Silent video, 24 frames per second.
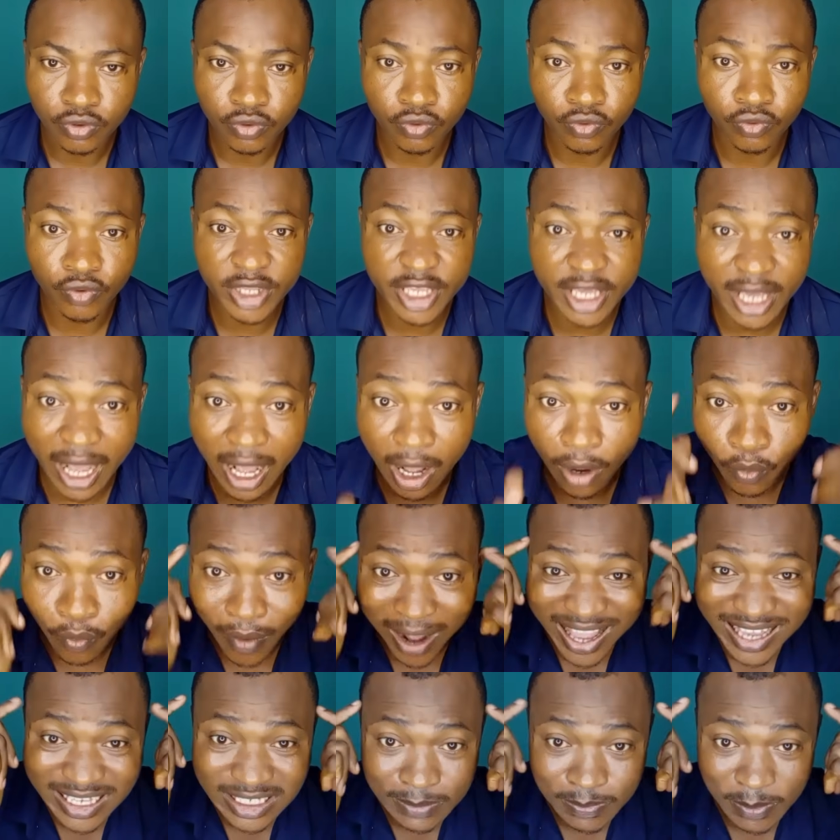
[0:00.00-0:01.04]
We are
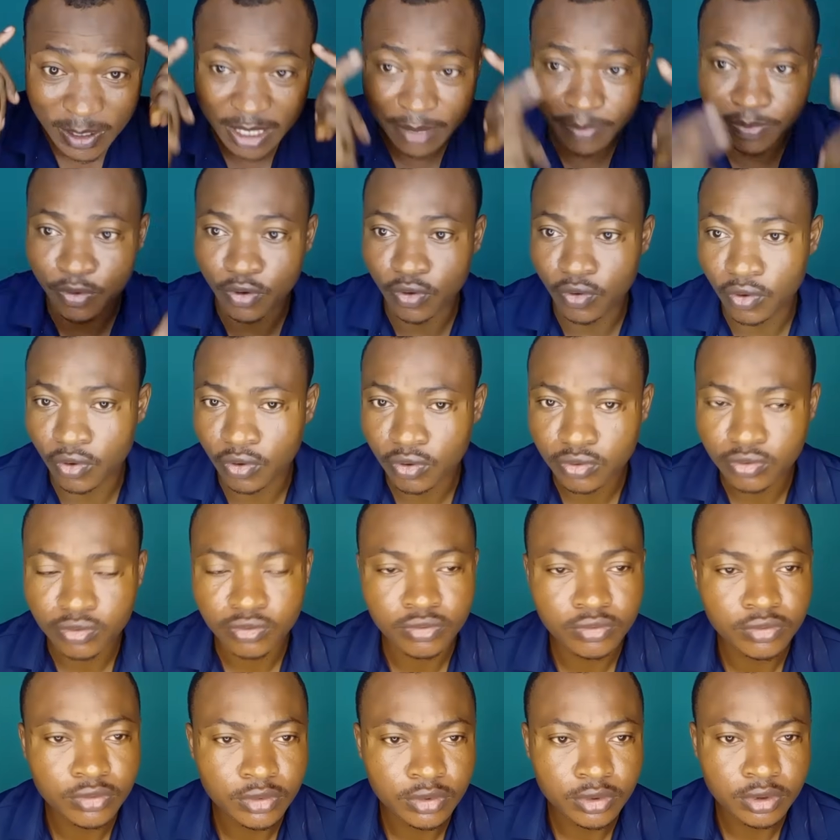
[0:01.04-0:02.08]
wise people.
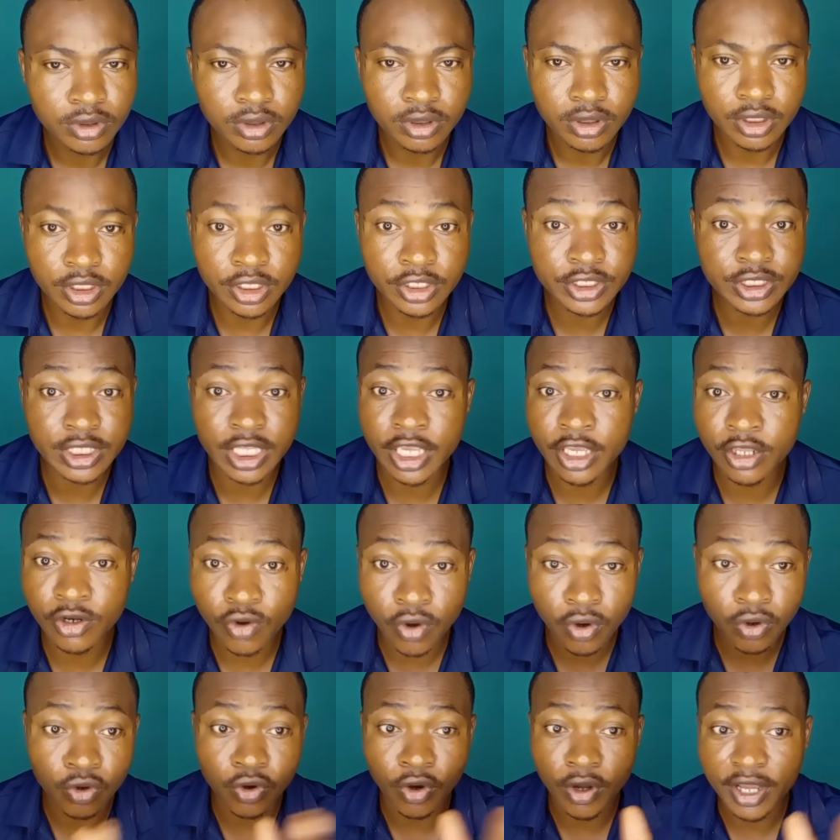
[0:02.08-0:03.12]
It's a
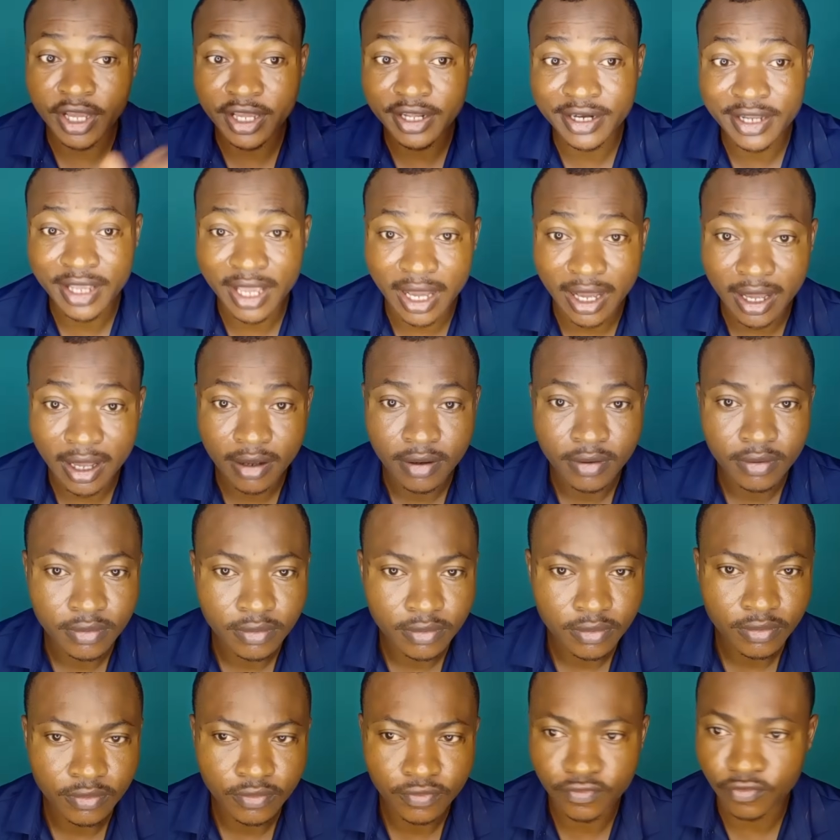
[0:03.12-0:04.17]
no-go area
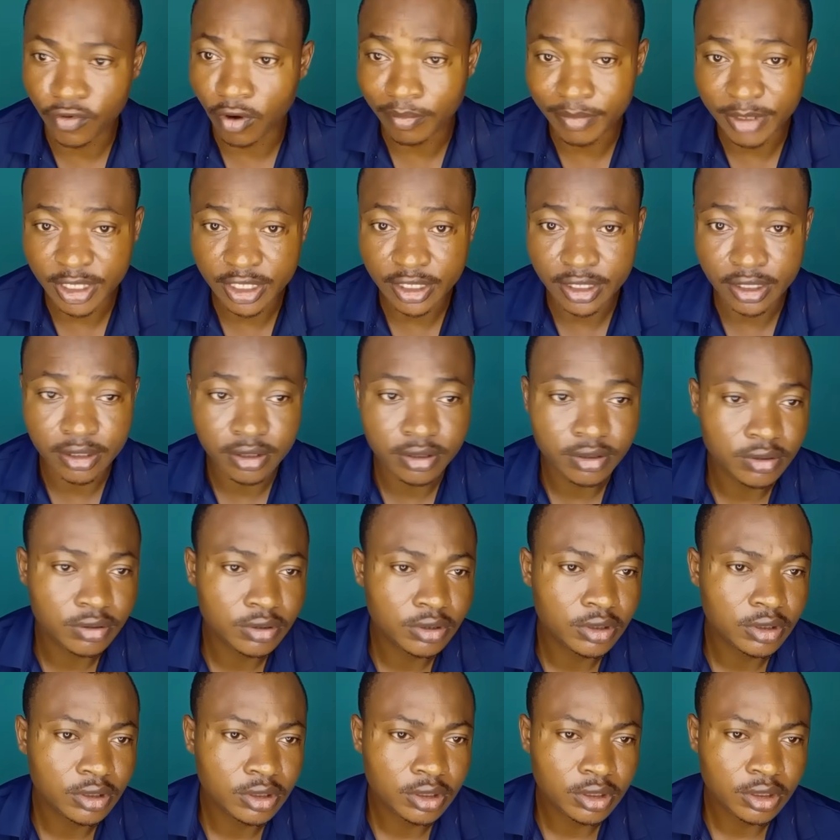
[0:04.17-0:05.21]
for me.
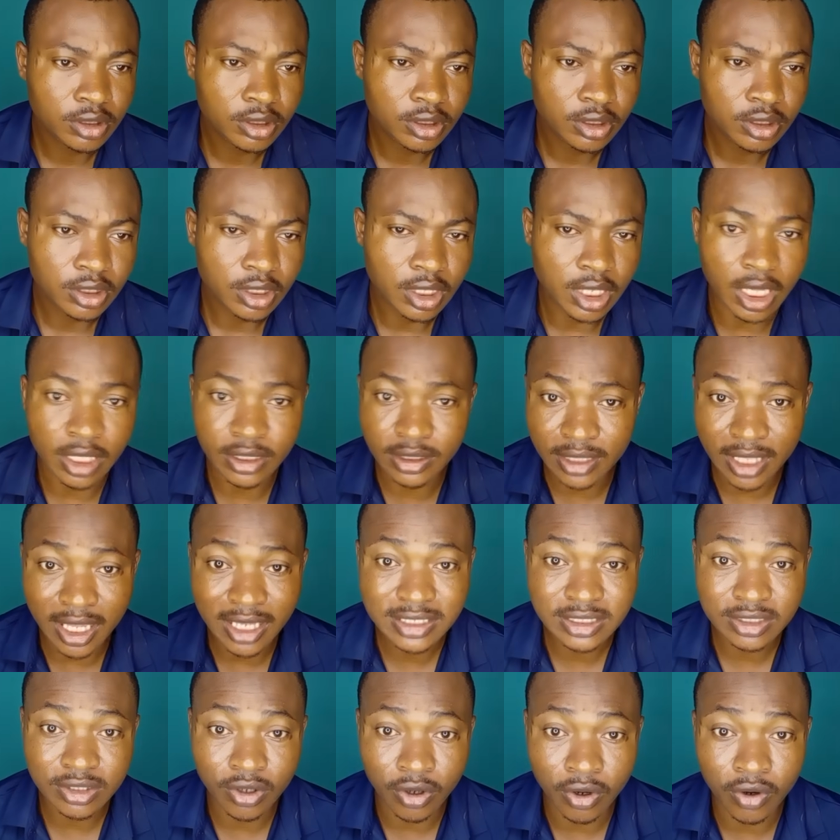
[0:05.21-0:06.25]
And
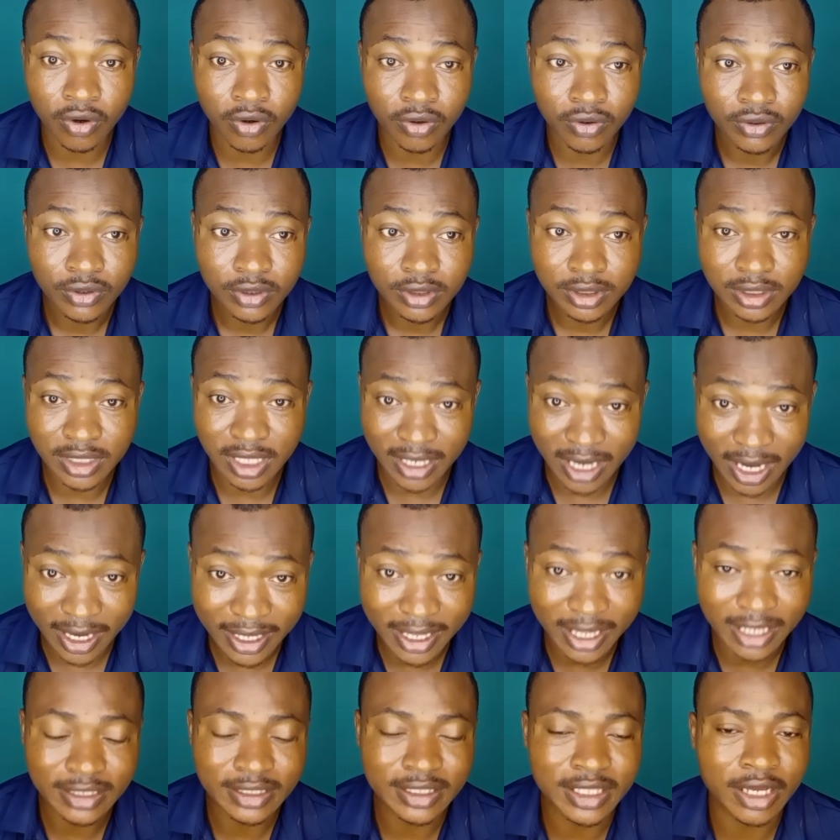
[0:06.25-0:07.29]
that's all that I
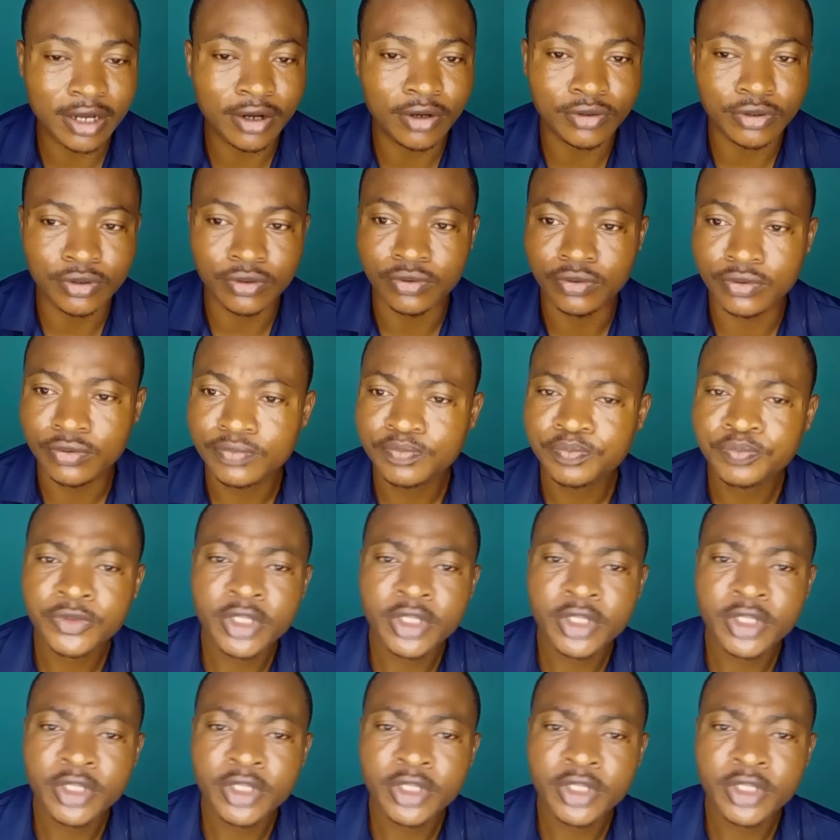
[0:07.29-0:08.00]
can tell you.